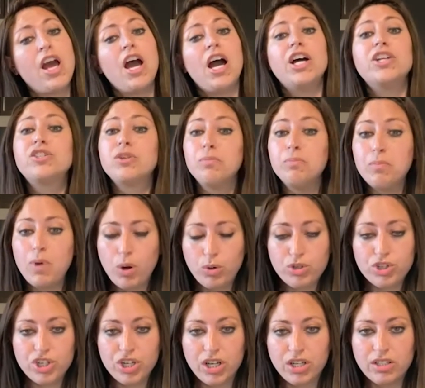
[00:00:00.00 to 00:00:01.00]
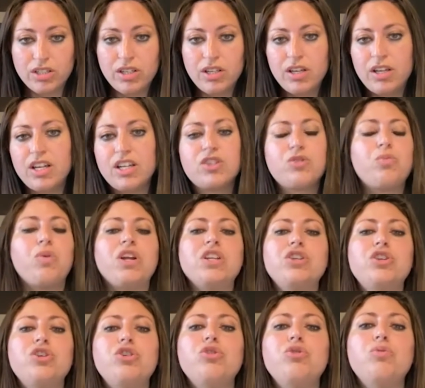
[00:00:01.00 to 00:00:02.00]
a demotion is
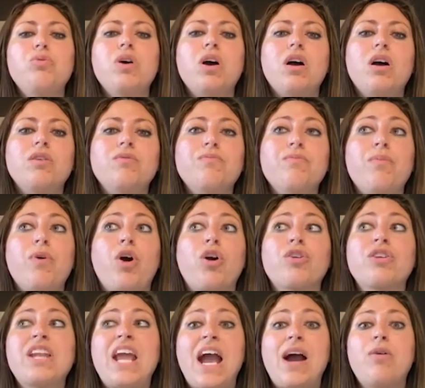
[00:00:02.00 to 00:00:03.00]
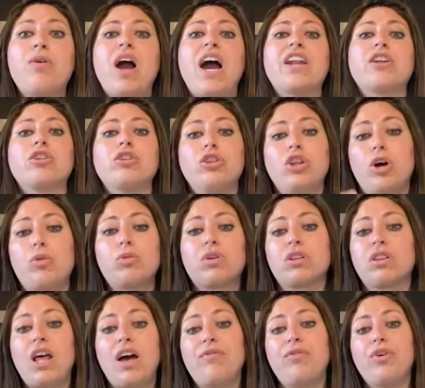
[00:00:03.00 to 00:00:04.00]
when you are now at a lower
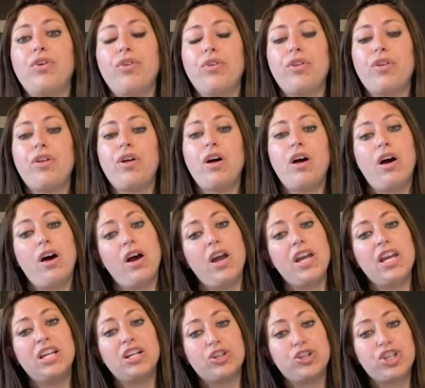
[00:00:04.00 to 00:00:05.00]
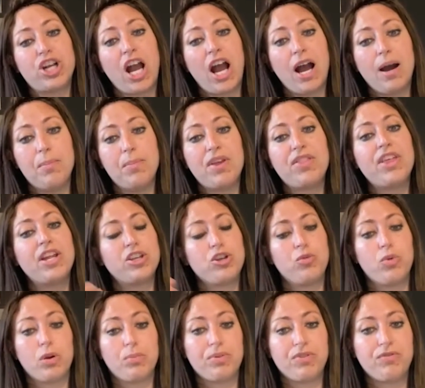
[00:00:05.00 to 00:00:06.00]
level in a job than you
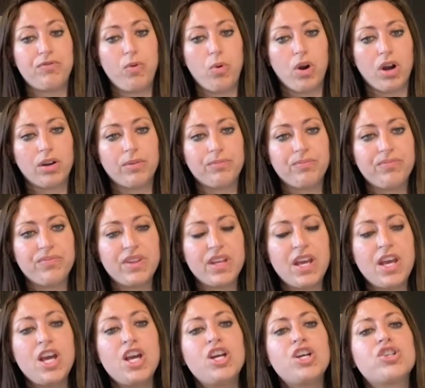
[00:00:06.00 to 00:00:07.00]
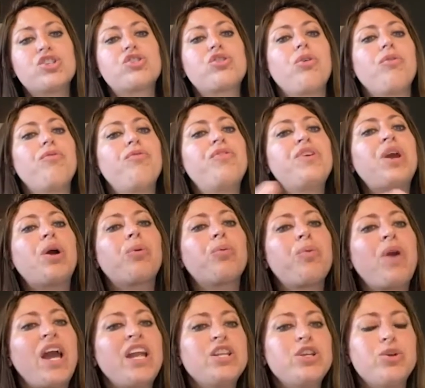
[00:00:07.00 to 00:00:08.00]
were before. So
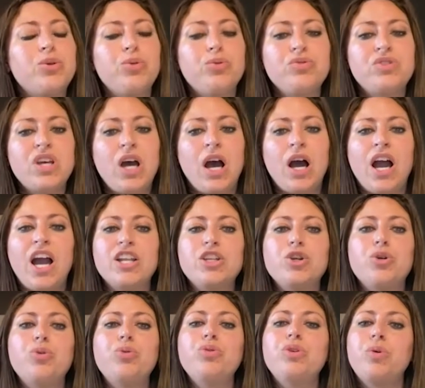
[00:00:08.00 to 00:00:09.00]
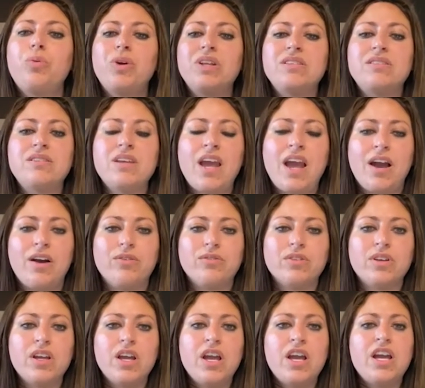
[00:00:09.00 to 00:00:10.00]
V'yared Yehuda and Yehuda went
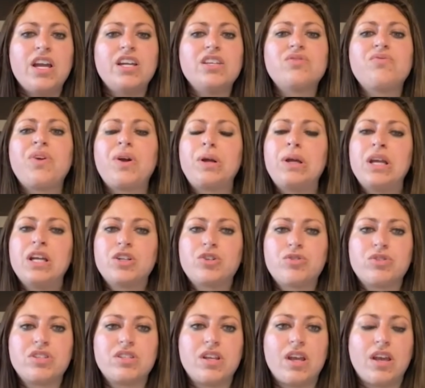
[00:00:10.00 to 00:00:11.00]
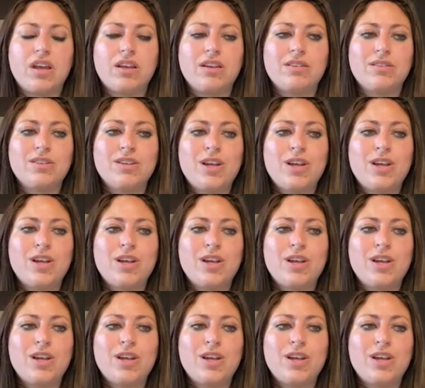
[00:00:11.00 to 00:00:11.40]
down is very interesting.